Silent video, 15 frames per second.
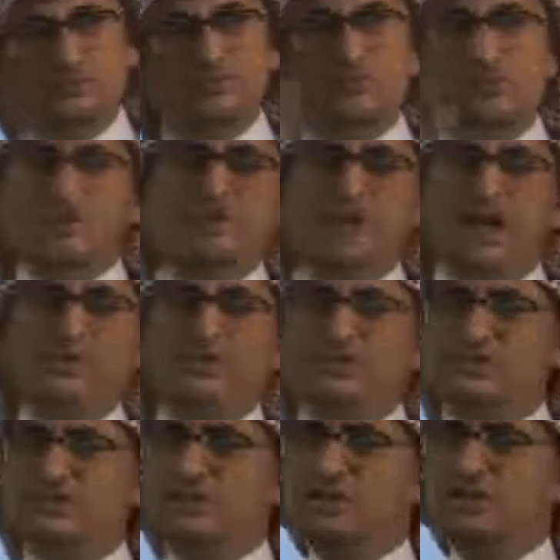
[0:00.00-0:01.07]
don't
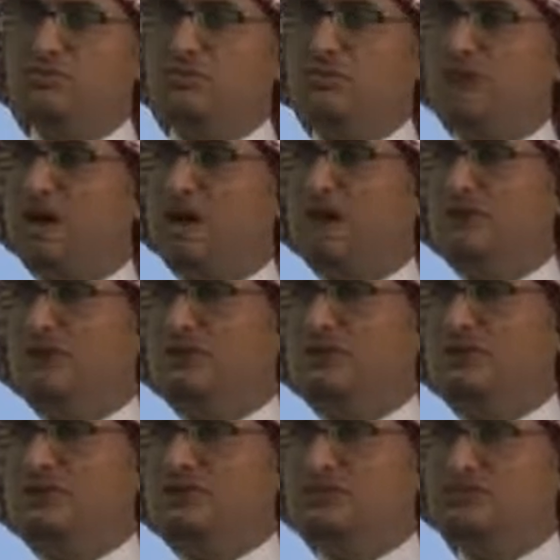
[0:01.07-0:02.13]
understand what I
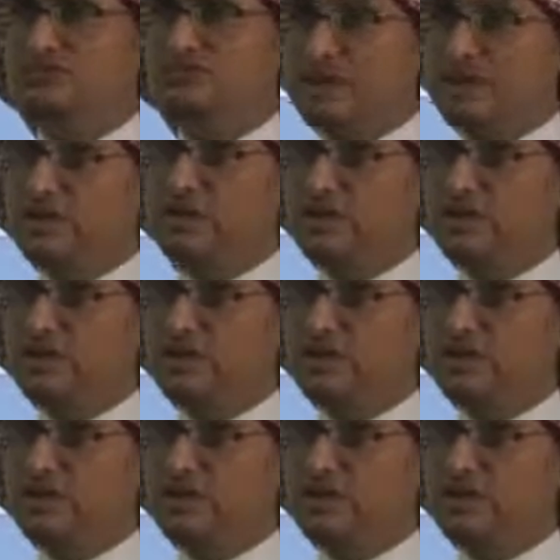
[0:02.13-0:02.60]
said.